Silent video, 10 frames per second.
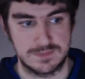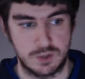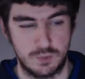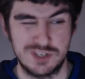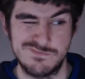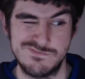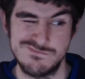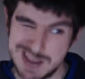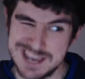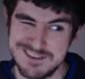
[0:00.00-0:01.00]
which
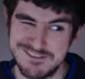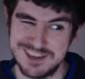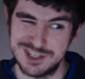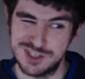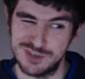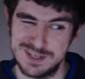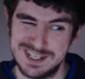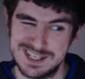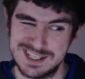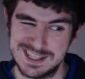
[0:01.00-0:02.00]
may feature in
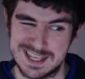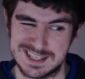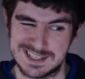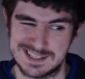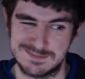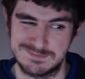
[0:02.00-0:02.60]
this list.